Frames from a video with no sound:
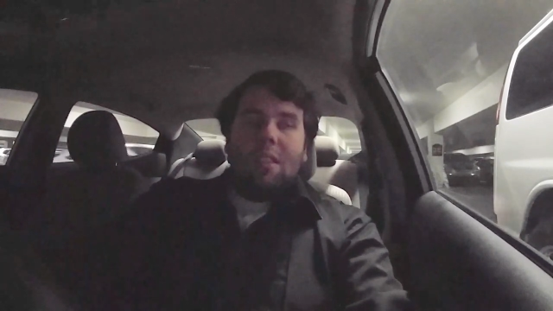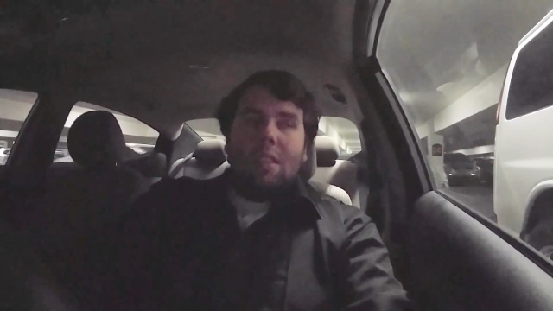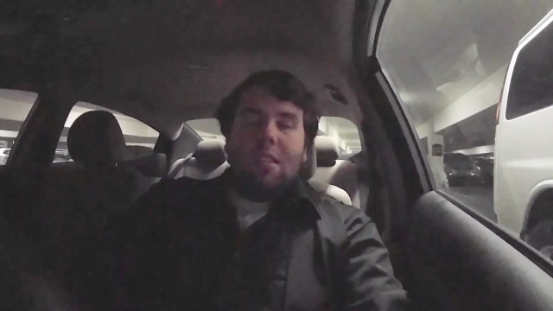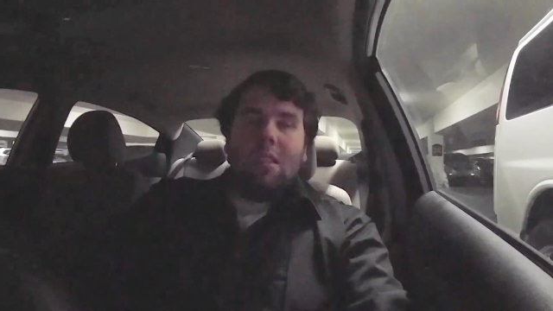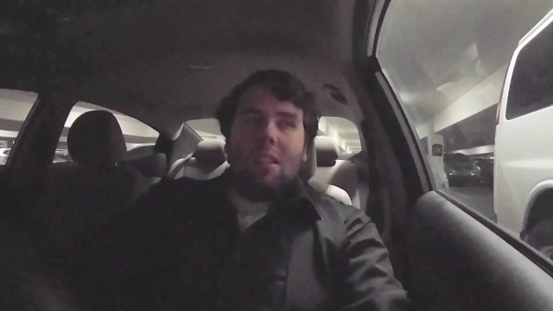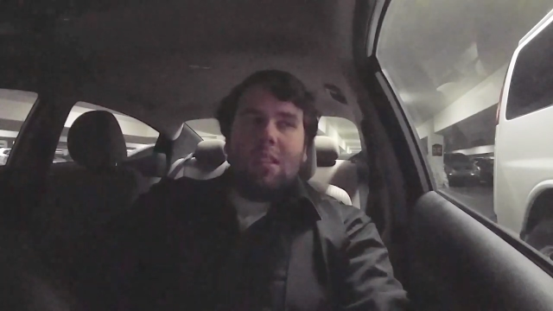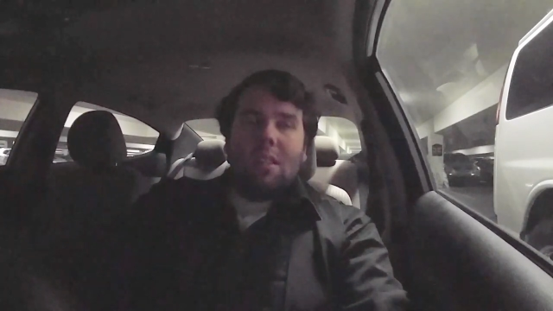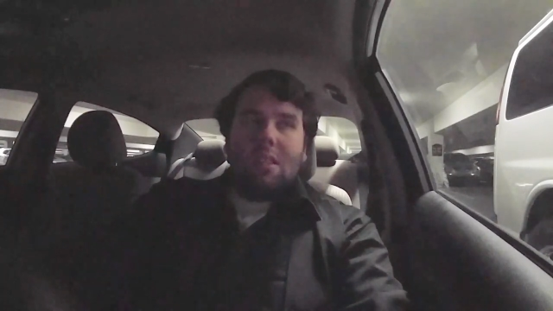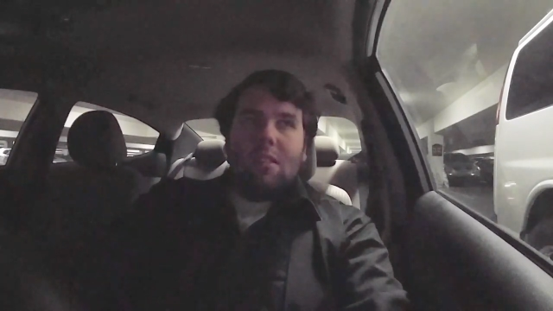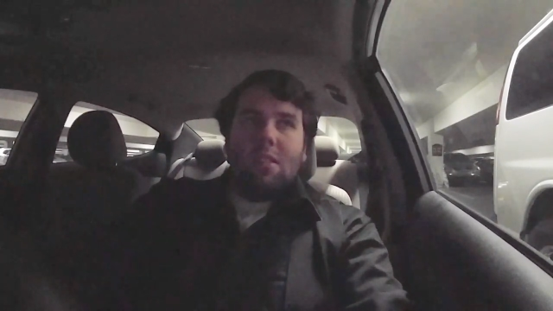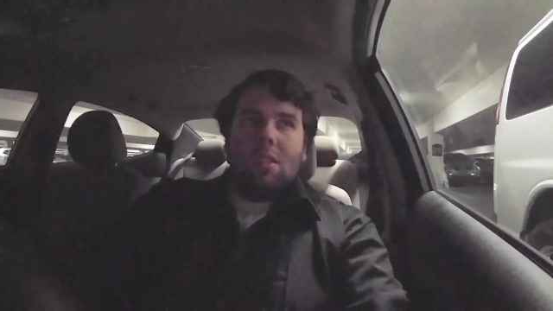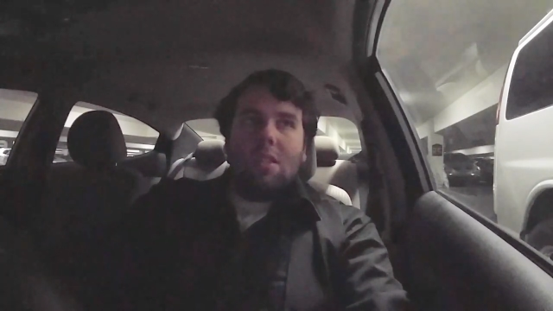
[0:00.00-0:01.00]
this
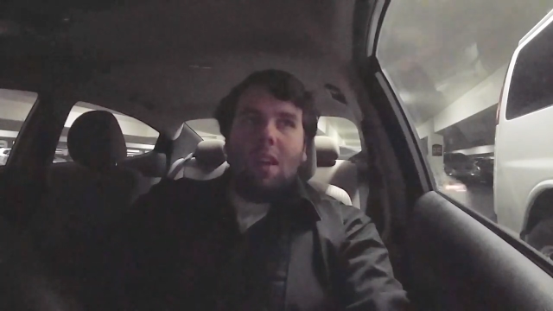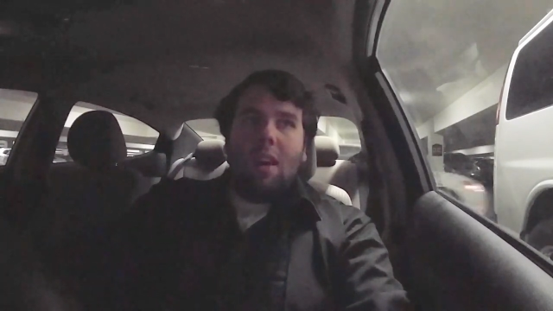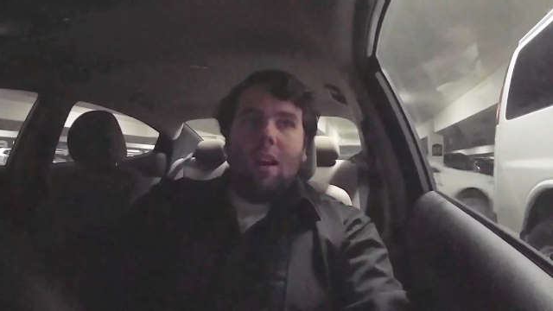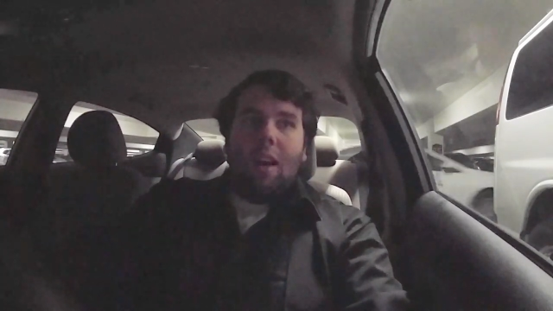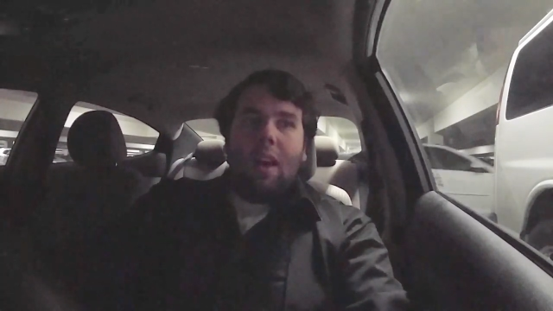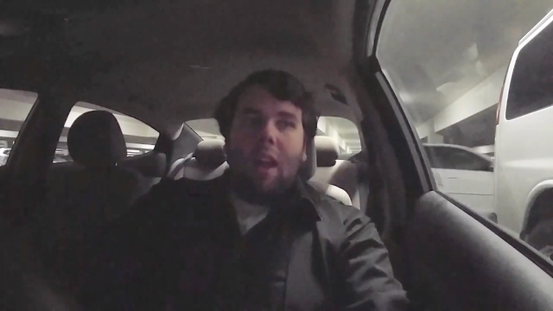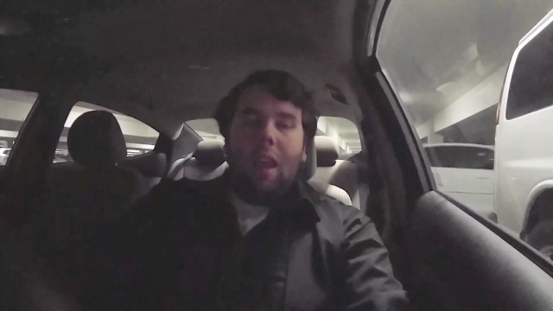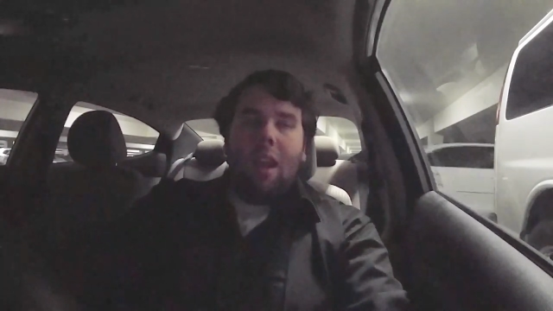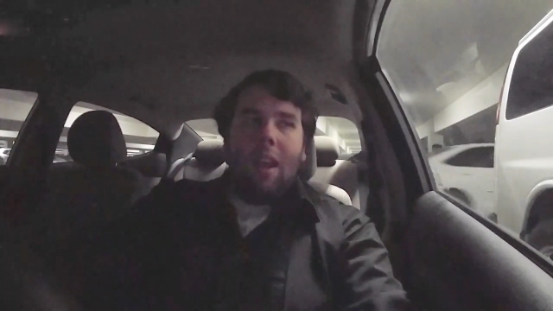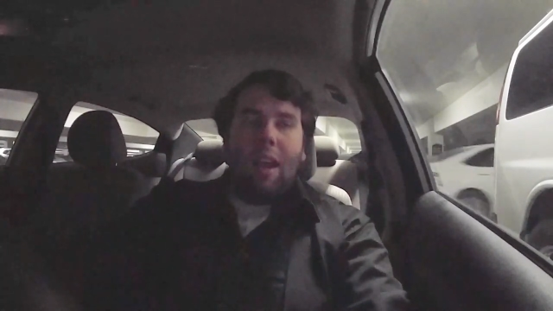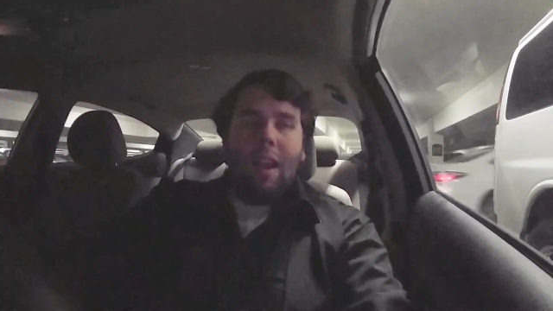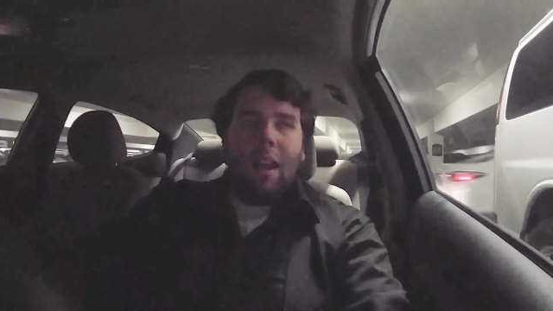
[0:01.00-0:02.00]
is just a
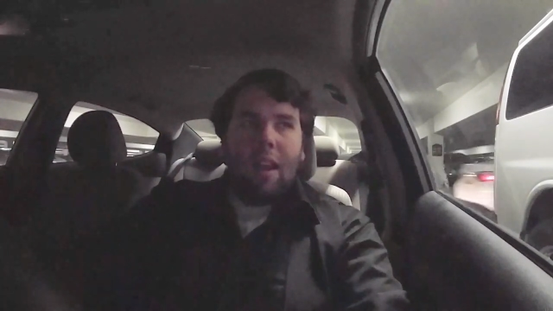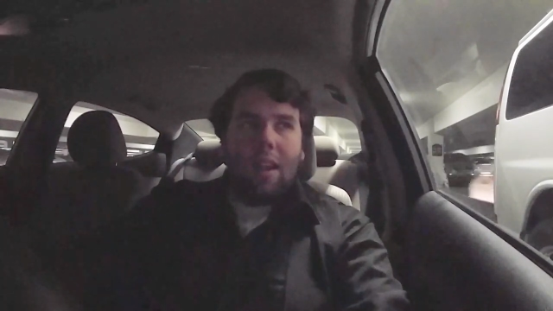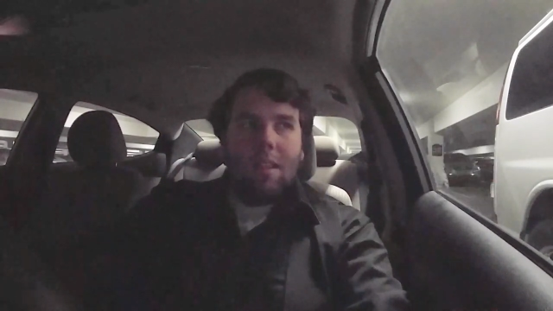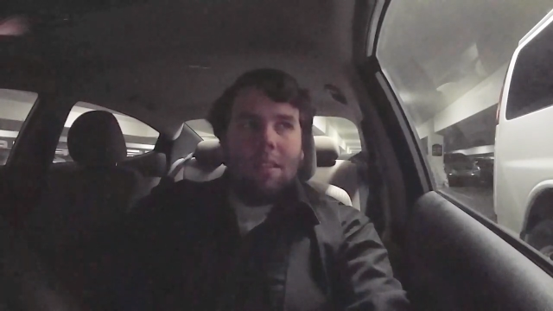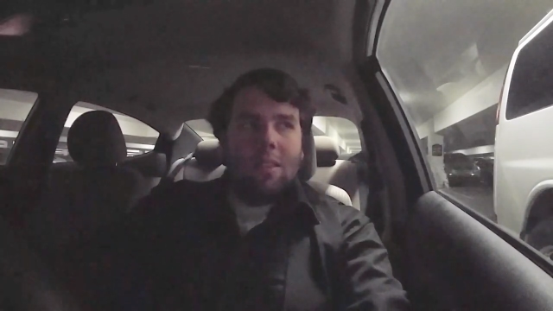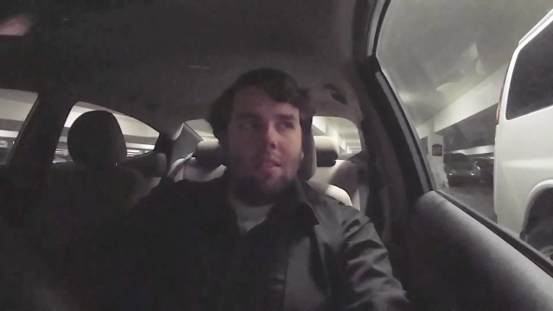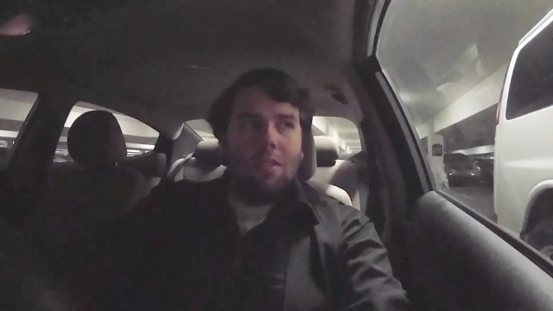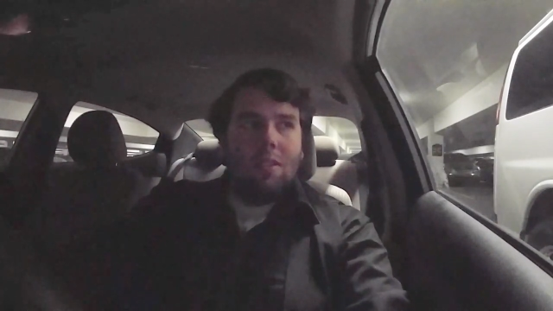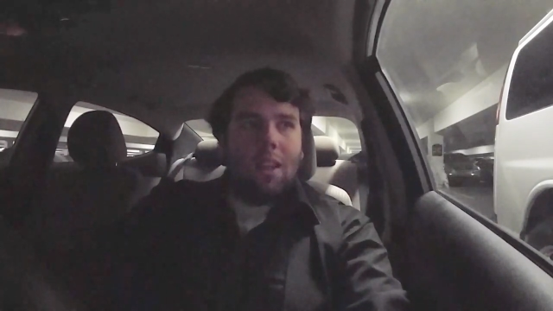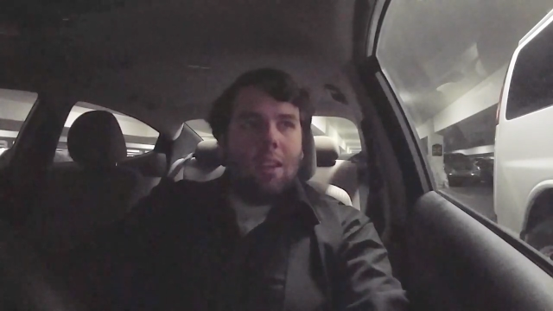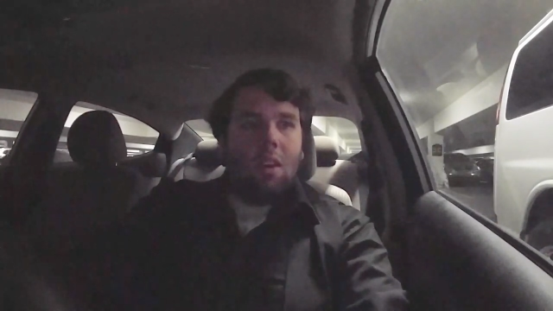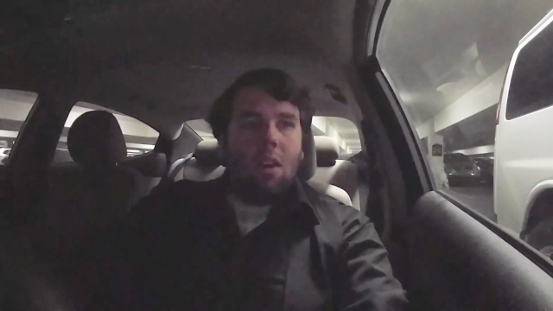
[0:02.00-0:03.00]

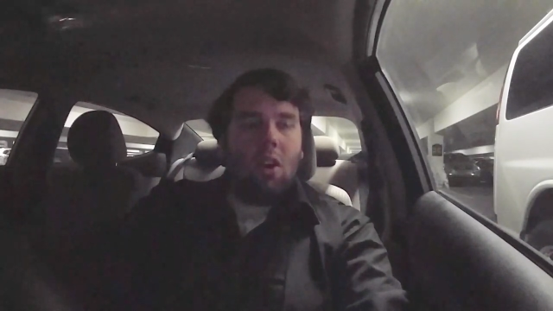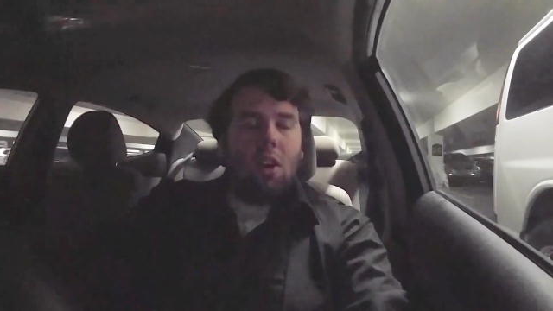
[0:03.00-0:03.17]
like